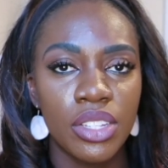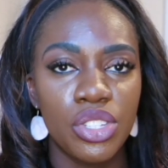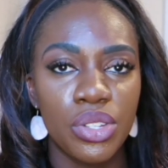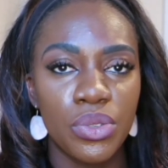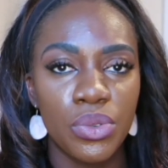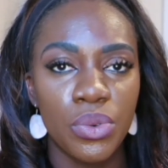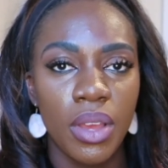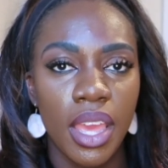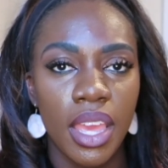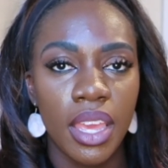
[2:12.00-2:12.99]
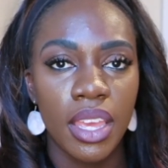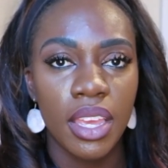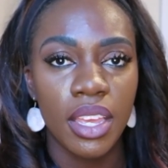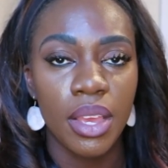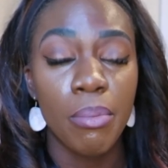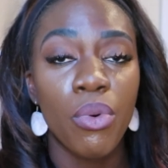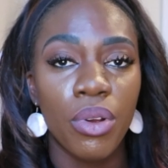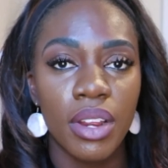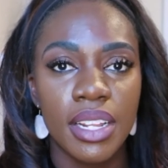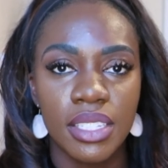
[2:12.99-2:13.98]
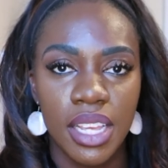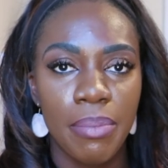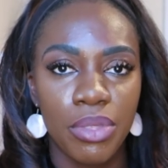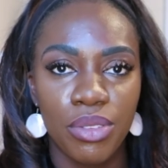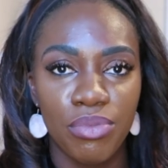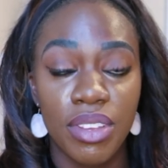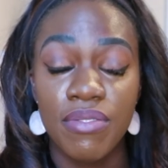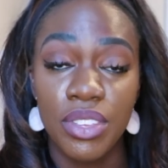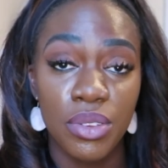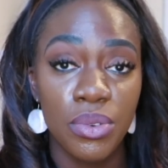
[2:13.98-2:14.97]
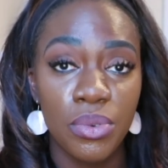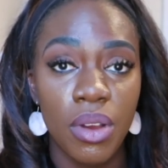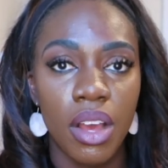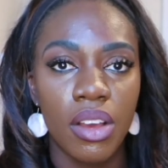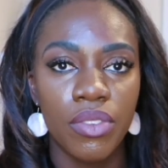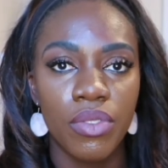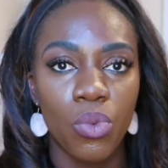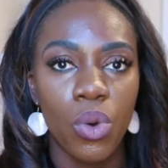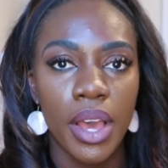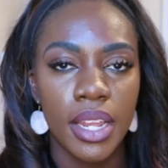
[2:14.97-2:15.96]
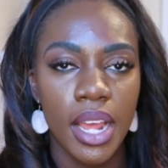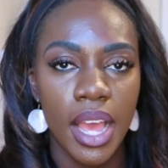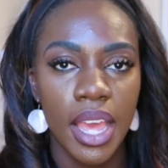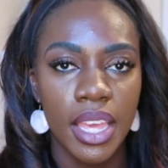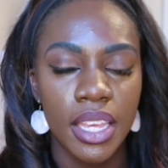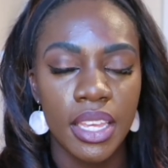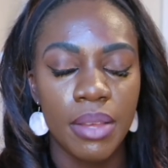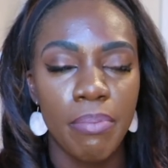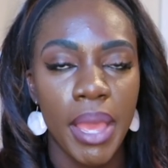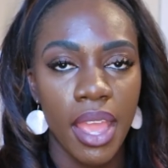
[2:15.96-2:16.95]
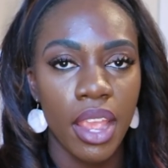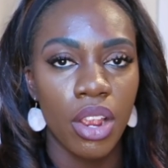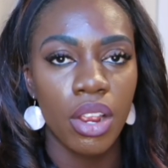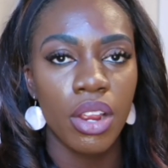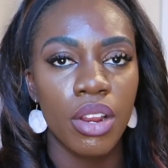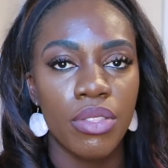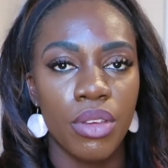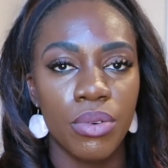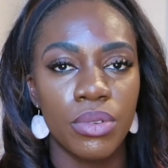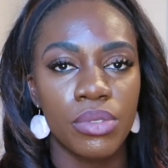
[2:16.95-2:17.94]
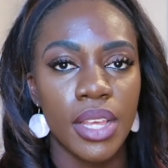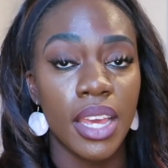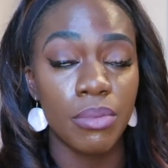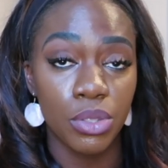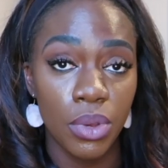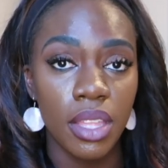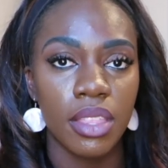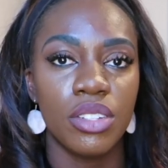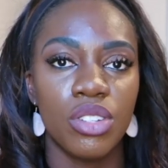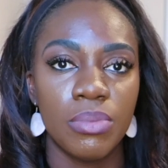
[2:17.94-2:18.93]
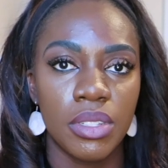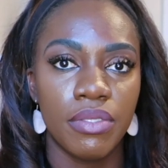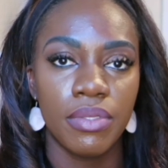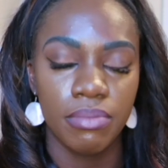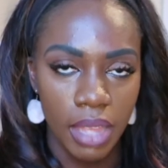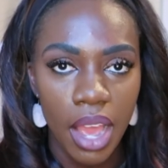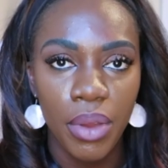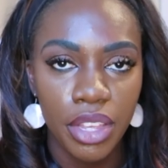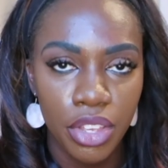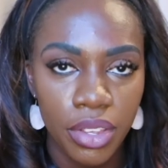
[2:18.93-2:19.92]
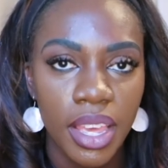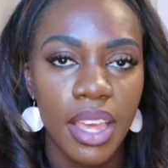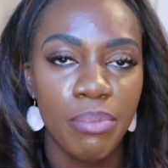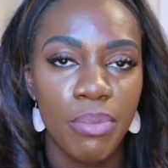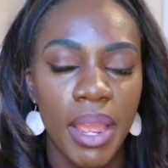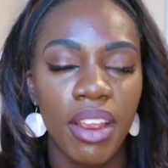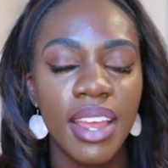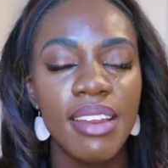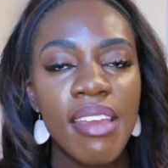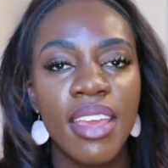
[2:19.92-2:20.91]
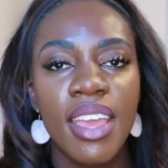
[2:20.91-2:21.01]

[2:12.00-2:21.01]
do a more in-depth review of what I pair those items with in terms of how I cook it and prepare it